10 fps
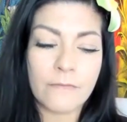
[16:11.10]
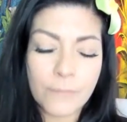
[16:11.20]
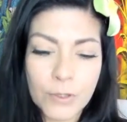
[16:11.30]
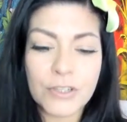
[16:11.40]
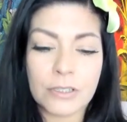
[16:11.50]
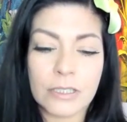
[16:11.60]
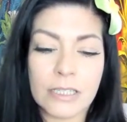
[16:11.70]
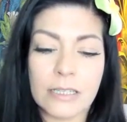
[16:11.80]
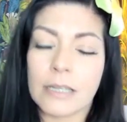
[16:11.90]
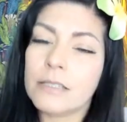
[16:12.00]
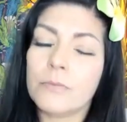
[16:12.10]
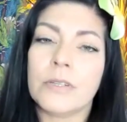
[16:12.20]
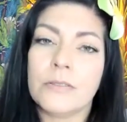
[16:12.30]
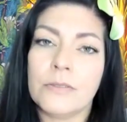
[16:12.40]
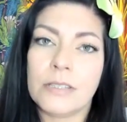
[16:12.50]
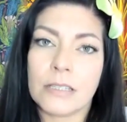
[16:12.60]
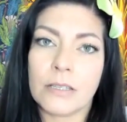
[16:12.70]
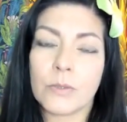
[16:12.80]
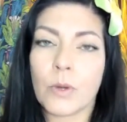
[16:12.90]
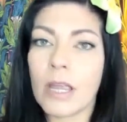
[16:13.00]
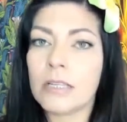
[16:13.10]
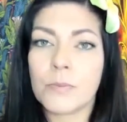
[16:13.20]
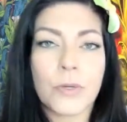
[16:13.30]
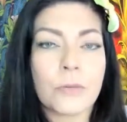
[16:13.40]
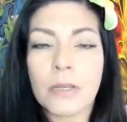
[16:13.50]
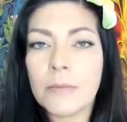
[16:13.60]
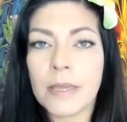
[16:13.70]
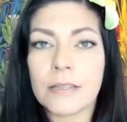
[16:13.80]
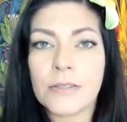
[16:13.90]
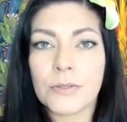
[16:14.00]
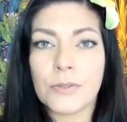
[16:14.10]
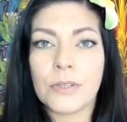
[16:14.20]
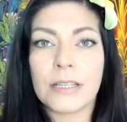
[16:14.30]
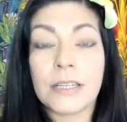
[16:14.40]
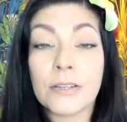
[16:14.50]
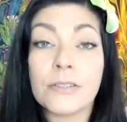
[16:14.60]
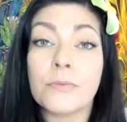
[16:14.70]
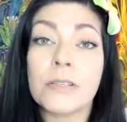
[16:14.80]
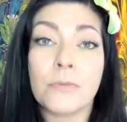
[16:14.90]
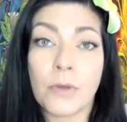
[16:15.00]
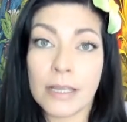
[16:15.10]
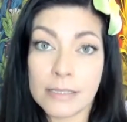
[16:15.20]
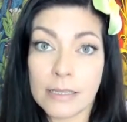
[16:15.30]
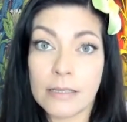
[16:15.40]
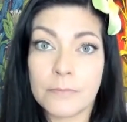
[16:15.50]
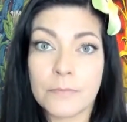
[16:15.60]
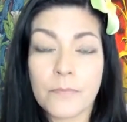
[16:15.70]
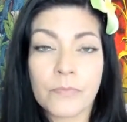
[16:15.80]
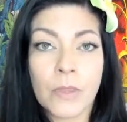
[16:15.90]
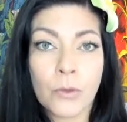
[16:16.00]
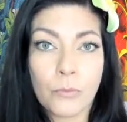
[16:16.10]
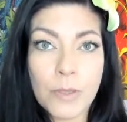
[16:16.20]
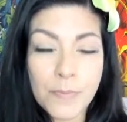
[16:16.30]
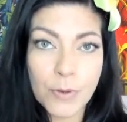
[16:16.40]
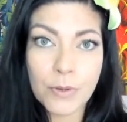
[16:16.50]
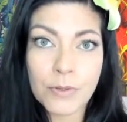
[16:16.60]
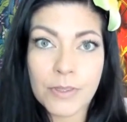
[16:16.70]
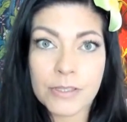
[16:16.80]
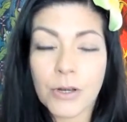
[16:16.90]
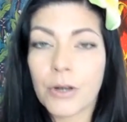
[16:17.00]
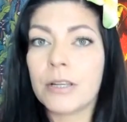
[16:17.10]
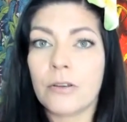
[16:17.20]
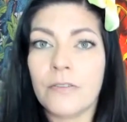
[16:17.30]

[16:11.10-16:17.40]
Unfortunately, I did one of those things where I just put him on a pedestal, and here's the reason why I did it. We both started